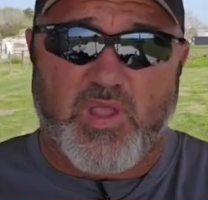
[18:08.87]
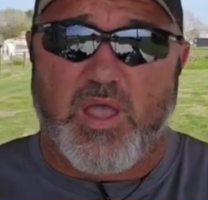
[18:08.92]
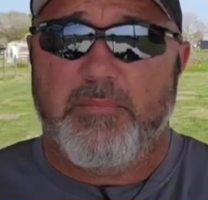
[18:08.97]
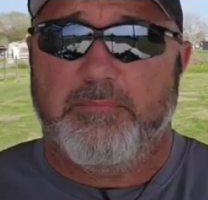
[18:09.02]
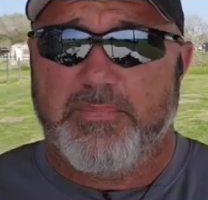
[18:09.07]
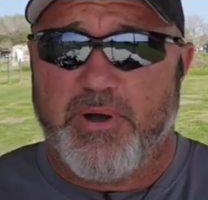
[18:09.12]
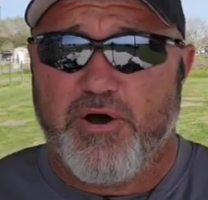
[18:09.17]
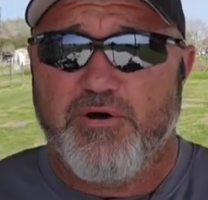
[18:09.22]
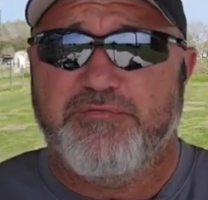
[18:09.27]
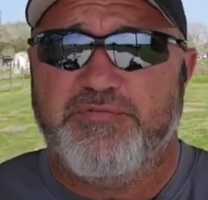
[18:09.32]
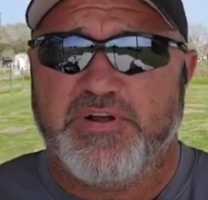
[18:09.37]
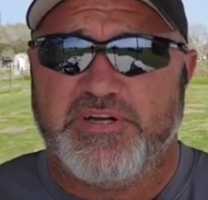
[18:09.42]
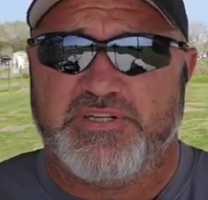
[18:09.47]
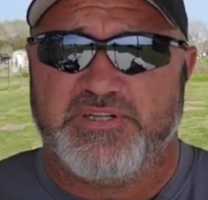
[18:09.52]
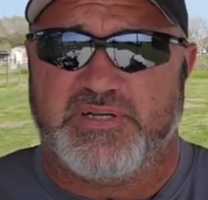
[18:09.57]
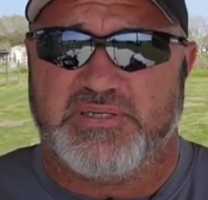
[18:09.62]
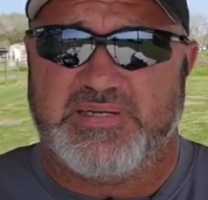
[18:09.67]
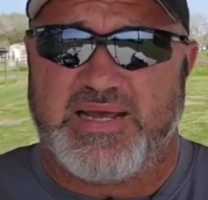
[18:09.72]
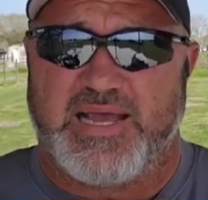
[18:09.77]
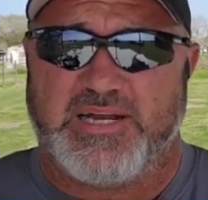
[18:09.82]
bow
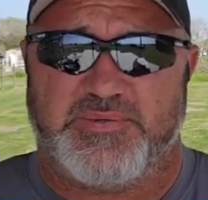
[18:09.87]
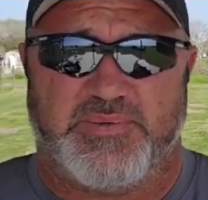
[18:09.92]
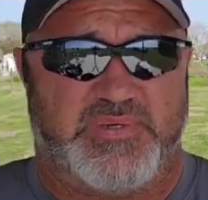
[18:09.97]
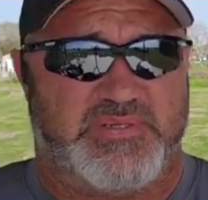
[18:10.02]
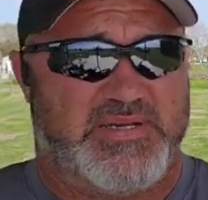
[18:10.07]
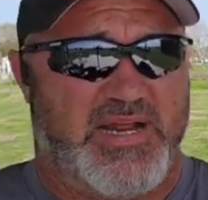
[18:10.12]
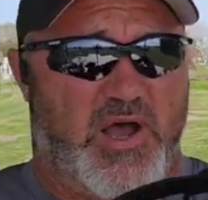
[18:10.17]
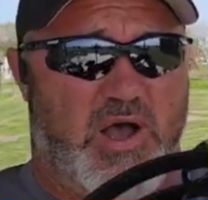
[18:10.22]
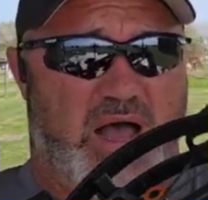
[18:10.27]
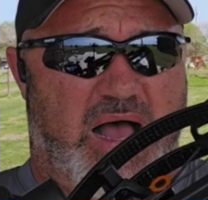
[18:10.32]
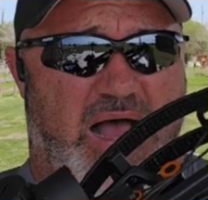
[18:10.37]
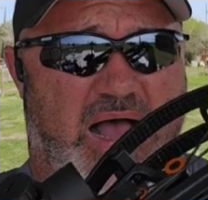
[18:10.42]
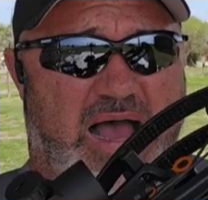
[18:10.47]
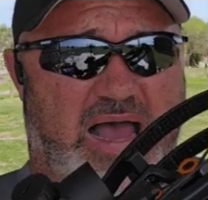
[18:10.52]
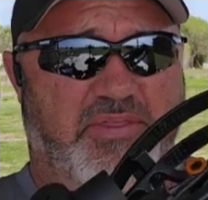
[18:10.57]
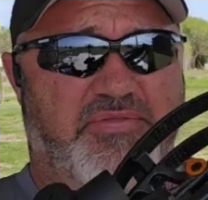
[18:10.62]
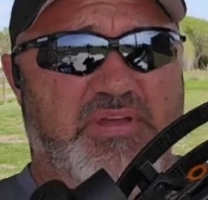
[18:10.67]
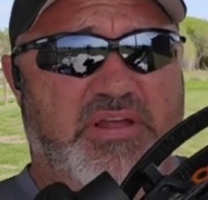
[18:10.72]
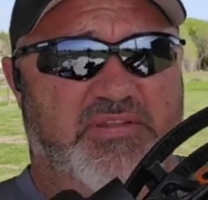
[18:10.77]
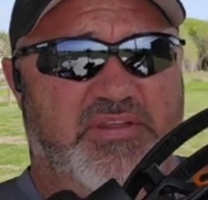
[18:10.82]
fishing attachments. Now,
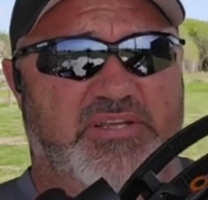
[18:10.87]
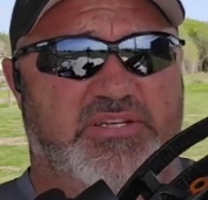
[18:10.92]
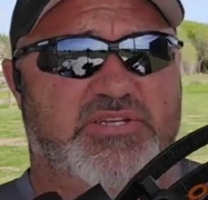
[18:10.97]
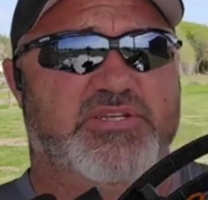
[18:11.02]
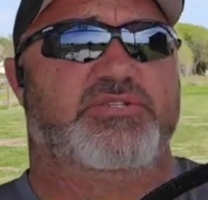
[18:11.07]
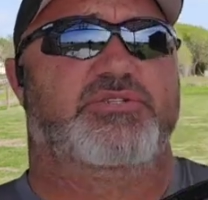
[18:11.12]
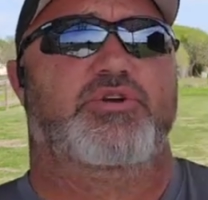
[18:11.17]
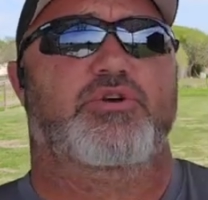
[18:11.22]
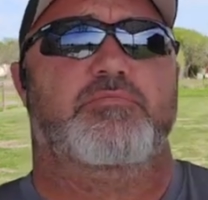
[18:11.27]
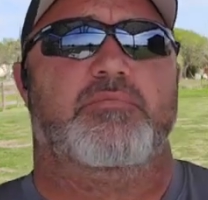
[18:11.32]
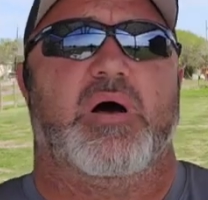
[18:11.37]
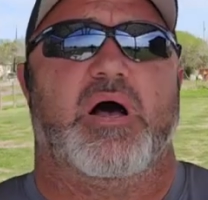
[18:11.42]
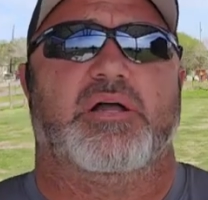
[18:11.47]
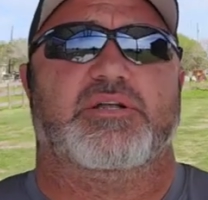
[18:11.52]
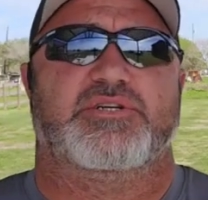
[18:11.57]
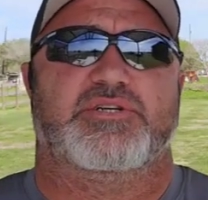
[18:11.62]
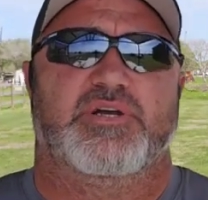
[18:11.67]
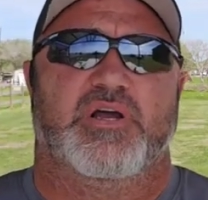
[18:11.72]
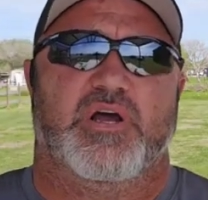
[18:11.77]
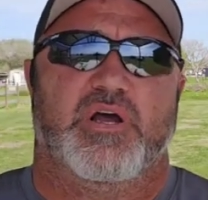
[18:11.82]
I think this is too
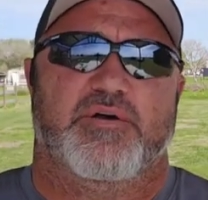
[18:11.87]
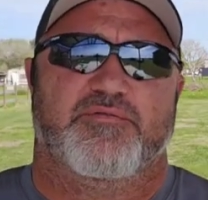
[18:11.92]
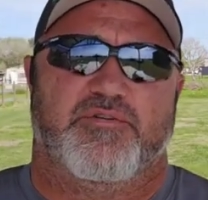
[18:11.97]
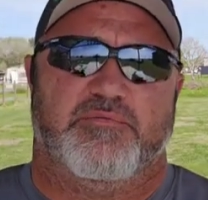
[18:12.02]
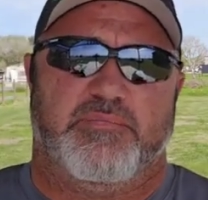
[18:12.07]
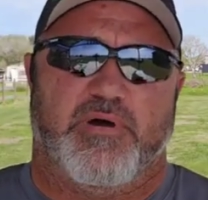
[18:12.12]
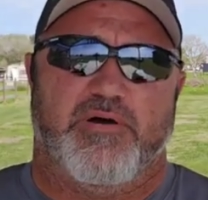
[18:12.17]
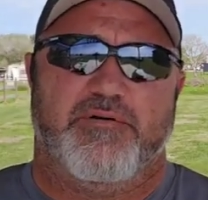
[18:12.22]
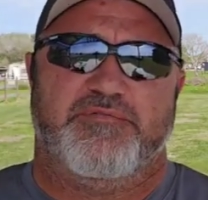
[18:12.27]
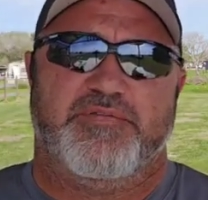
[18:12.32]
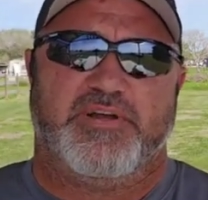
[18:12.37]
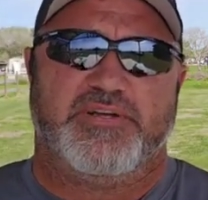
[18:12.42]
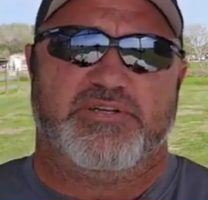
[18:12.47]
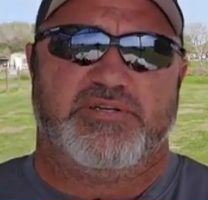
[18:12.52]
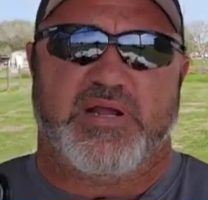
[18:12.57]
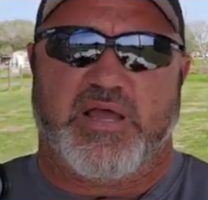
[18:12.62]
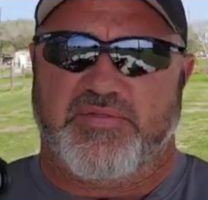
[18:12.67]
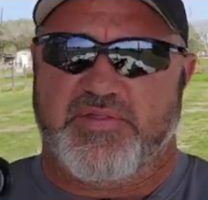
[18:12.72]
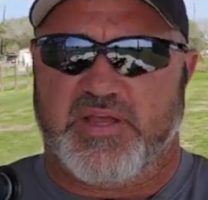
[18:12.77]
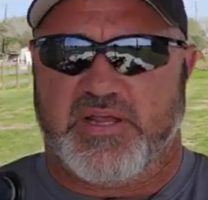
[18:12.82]
much for bow
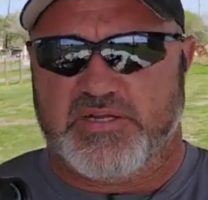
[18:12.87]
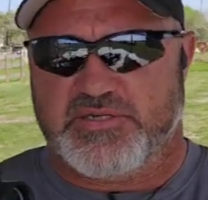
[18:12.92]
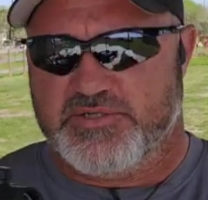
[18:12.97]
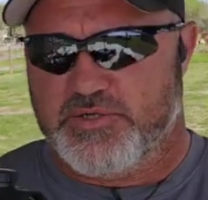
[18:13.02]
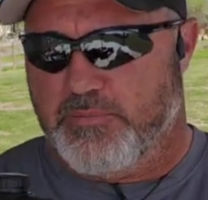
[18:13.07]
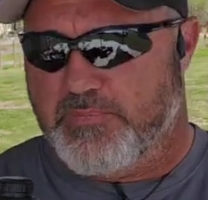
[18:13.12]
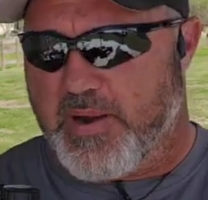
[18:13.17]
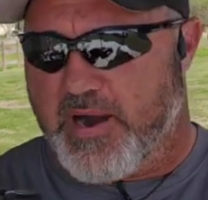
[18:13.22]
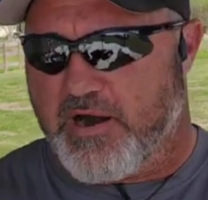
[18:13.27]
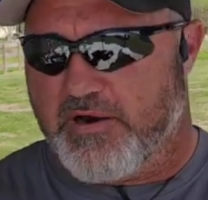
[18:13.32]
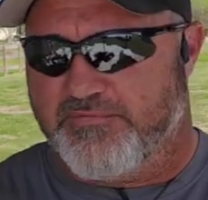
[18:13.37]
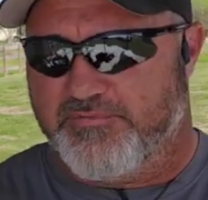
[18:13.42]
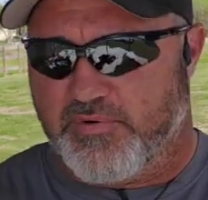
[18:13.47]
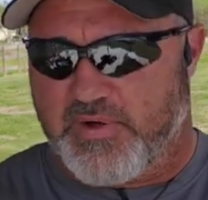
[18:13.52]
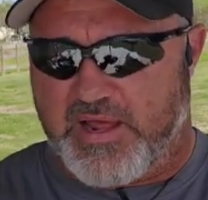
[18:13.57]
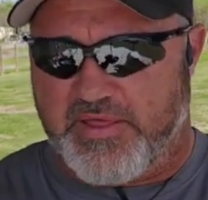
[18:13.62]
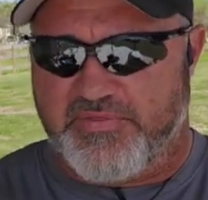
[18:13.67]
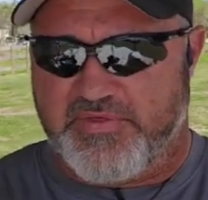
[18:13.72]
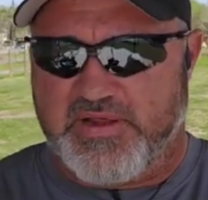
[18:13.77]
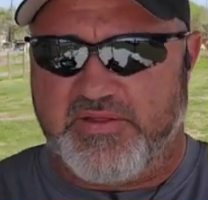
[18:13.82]
fishing. I think it's too powerful.
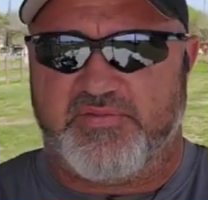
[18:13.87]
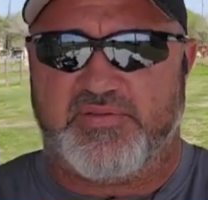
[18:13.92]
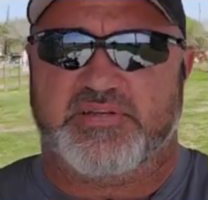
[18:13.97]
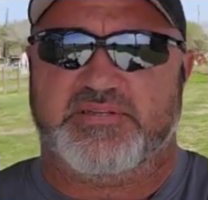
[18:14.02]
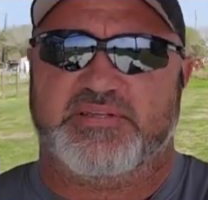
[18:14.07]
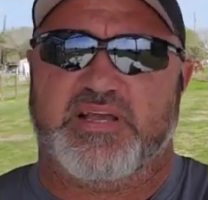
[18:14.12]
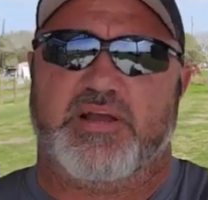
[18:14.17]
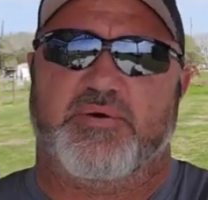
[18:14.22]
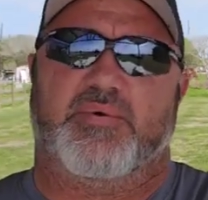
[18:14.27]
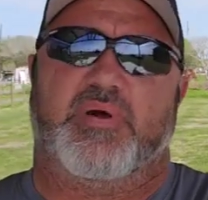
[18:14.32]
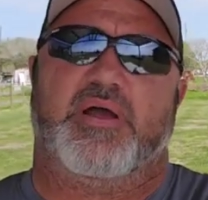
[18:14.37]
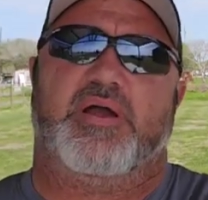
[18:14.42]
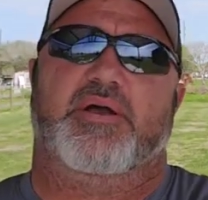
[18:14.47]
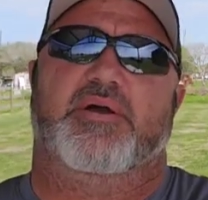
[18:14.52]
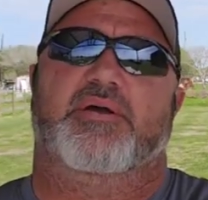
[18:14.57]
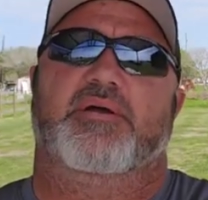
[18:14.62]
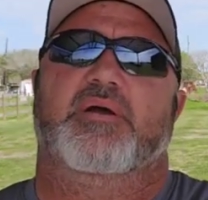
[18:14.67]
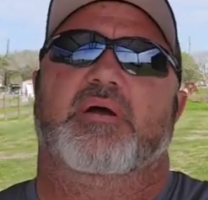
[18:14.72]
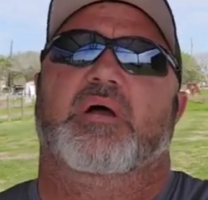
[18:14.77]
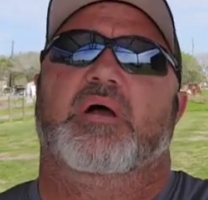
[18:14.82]
I think this thing right
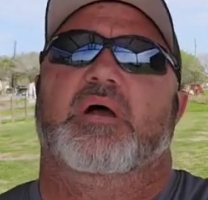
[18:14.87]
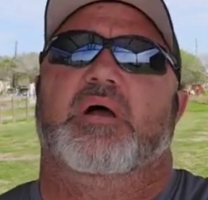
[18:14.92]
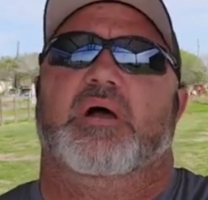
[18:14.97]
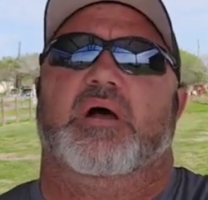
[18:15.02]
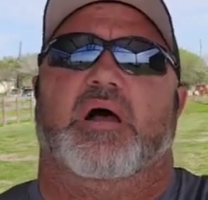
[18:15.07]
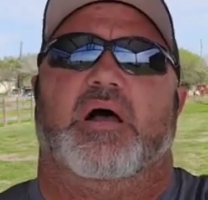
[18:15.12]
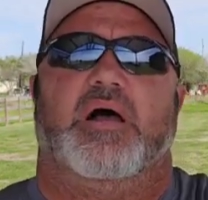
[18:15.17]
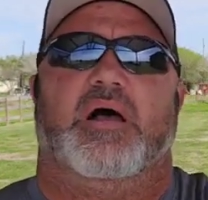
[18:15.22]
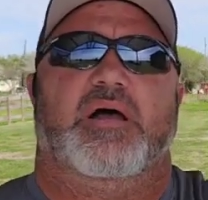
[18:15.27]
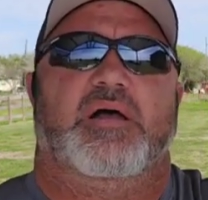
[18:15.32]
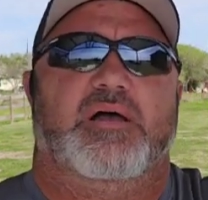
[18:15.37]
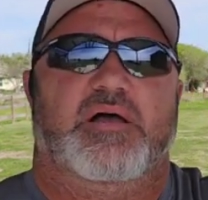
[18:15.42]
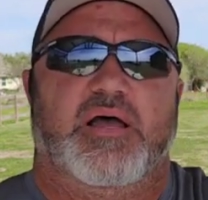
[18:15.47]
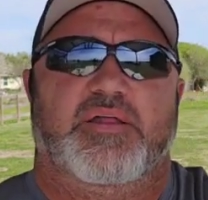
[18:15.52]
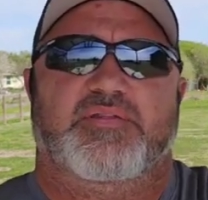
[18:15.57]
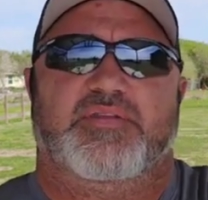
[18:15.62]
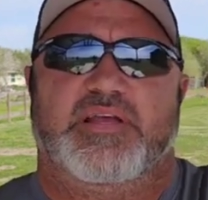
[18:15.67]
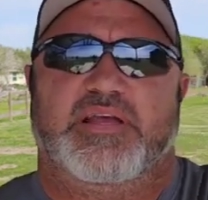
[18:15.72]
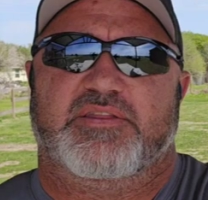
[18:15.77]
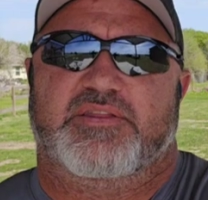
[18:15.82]
here,
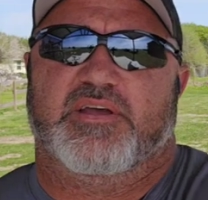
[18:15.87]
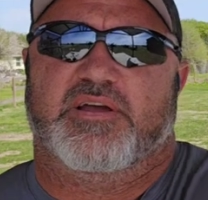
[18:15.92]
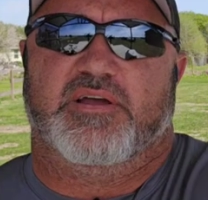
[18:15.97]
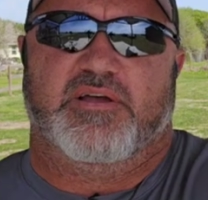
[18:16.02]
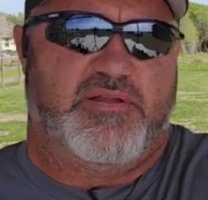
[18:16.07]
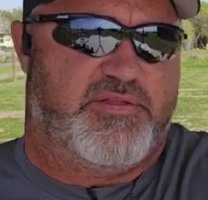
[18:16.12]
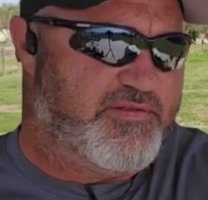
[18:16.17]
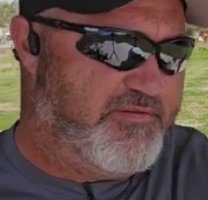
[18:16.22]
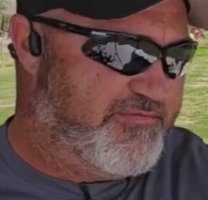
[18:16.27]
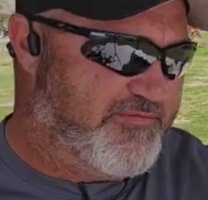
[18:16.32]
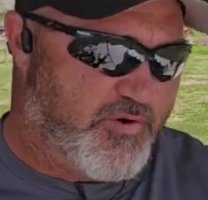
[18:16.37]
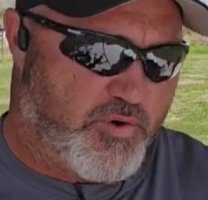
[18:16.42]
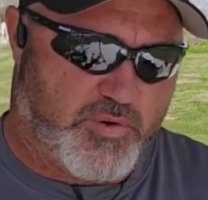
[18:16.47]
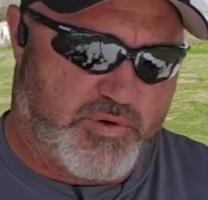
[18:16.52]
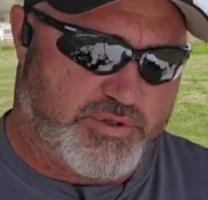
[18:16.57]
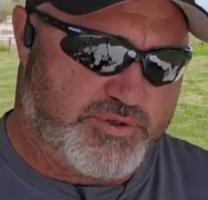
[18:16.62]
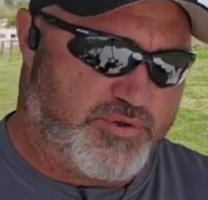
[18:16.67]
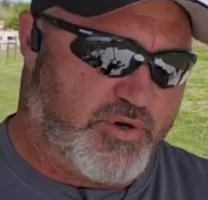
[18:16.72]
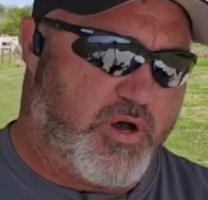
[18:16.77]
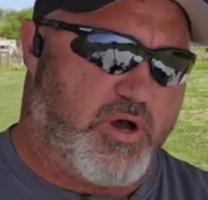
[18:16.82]
get the
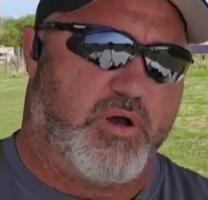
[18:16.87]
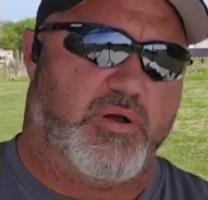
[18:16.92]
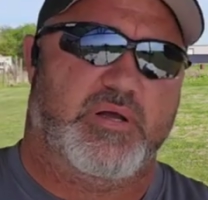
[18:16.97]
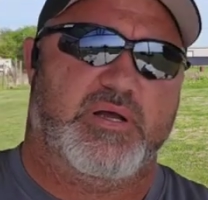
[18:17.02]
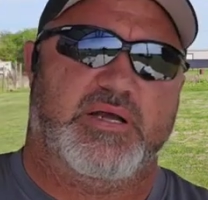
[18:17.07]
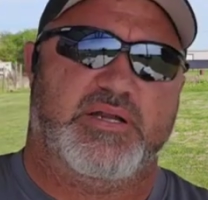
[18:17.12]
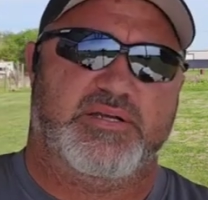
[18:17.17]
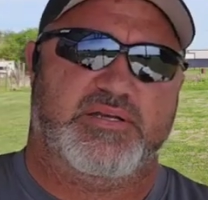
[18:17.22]
forward draw.